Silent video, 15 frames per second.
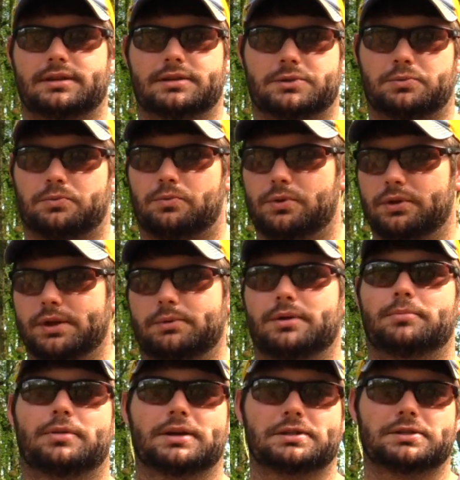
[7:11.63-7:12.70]
and it's really
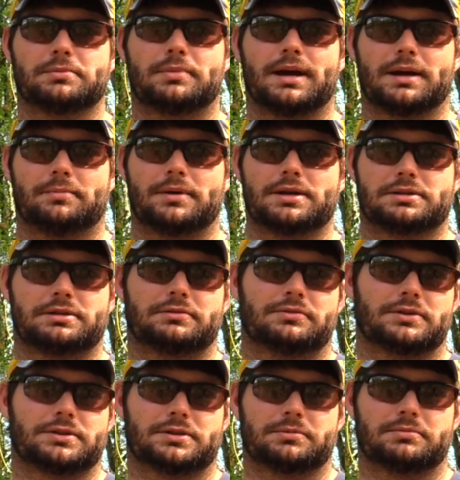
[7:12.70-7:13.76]
what brings you back musky
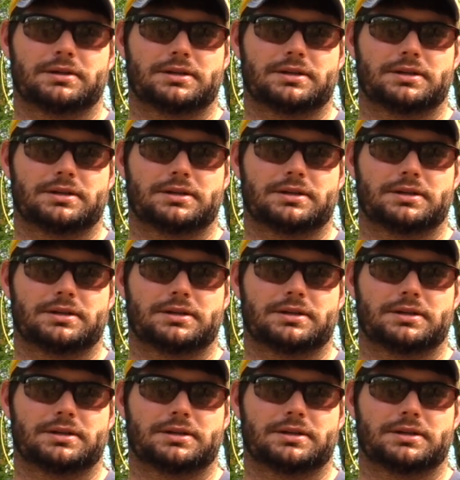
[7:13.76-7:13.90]
fishing,